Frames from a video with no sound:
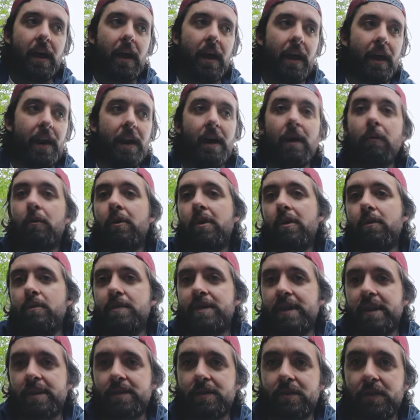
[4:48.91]
And I would
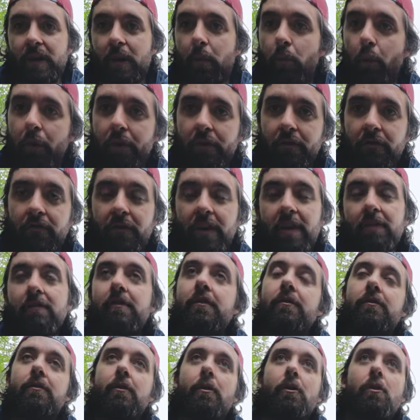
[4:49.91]
always ask her like what her
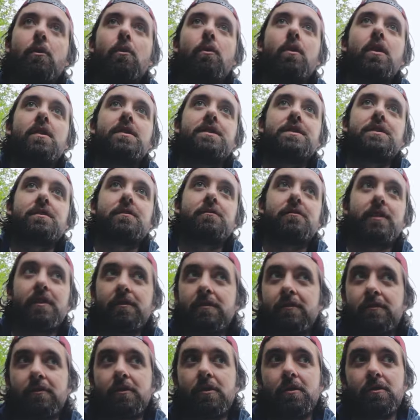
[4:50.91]
favorite photo was, and her
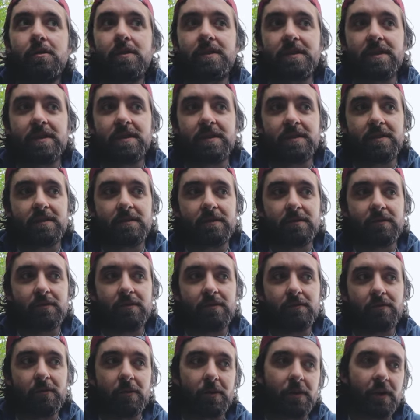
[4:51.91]
favorite photo is this
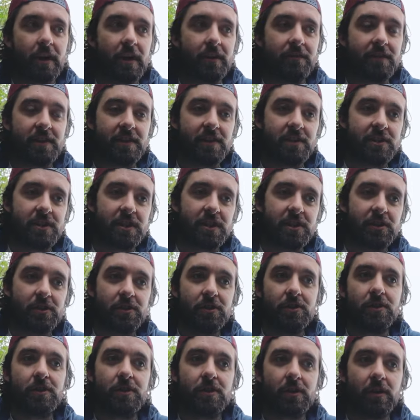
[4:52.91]
photograph that she
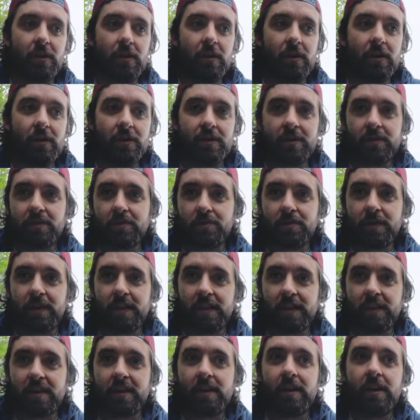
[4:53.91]
took on a
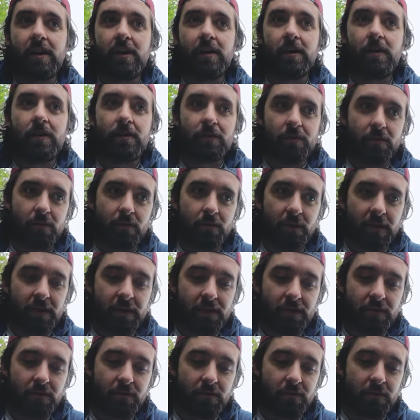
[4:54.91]
train through a
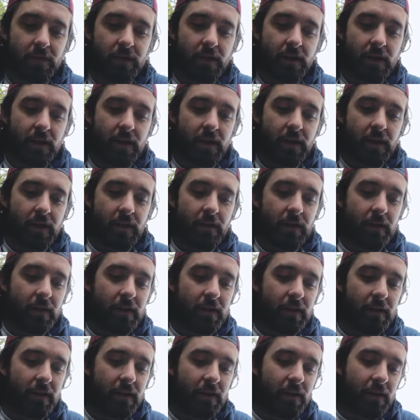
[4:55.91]
window,
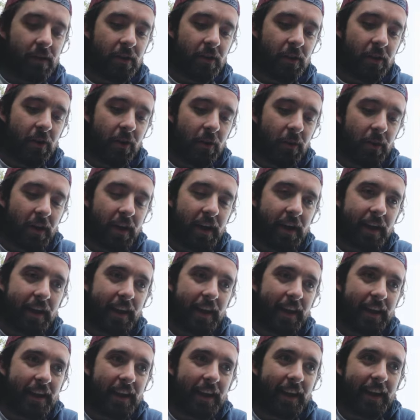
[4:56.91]
you know,
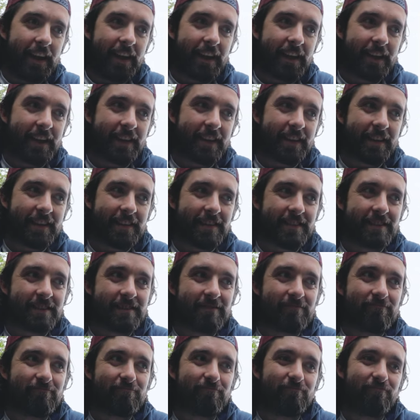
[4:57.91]
at like
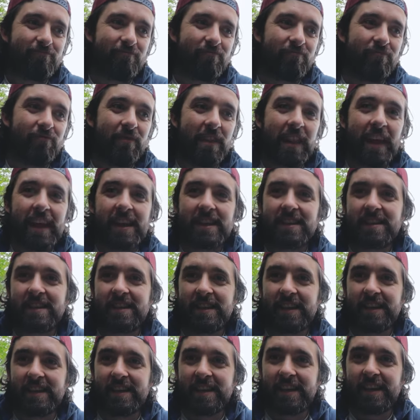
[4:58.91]
less
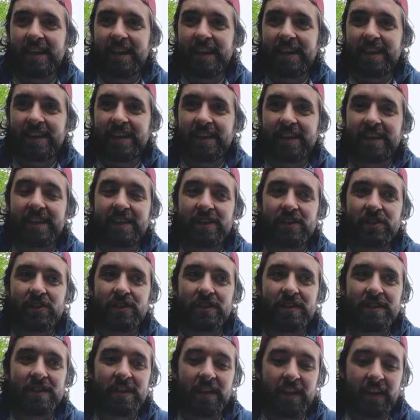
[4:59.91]
than ideal lighting
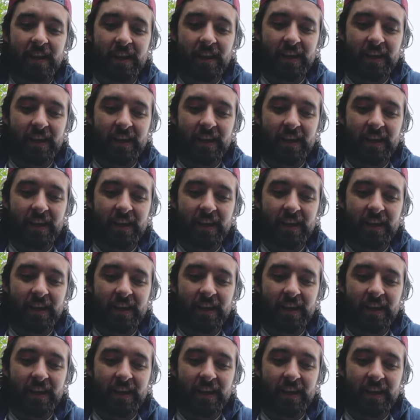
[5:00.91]
conditions,